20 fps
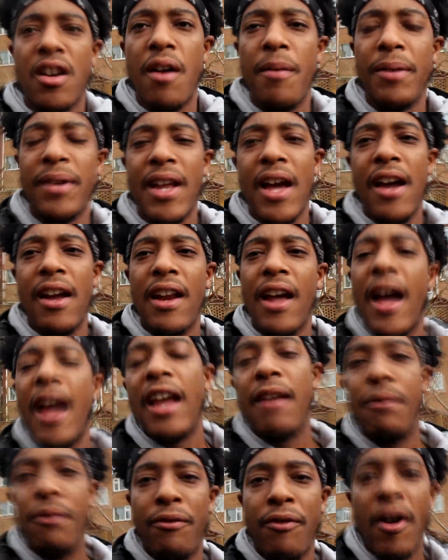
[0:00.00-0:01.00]
Comment down how
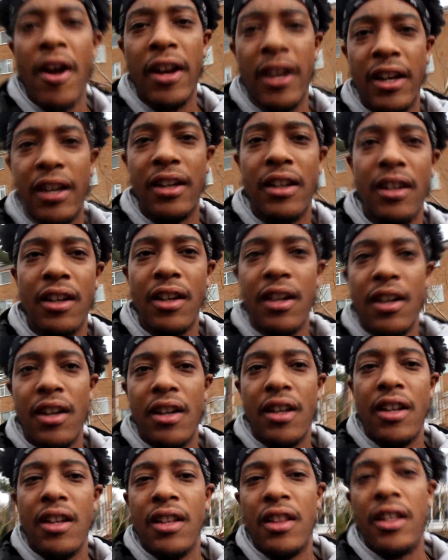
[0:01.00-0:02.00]
you've been finding
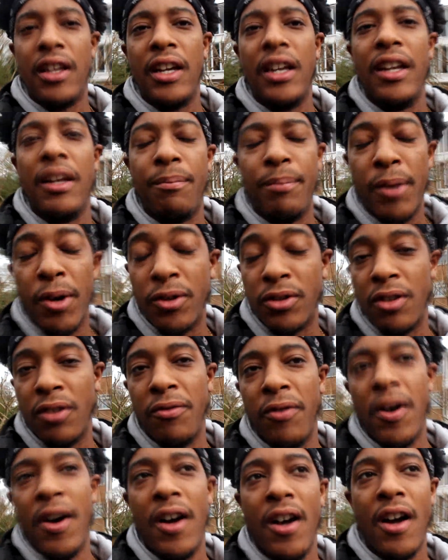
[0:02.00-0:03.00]
the build so
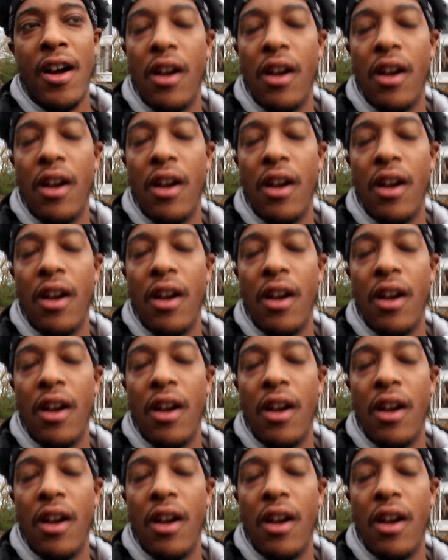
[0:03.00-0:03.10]
far.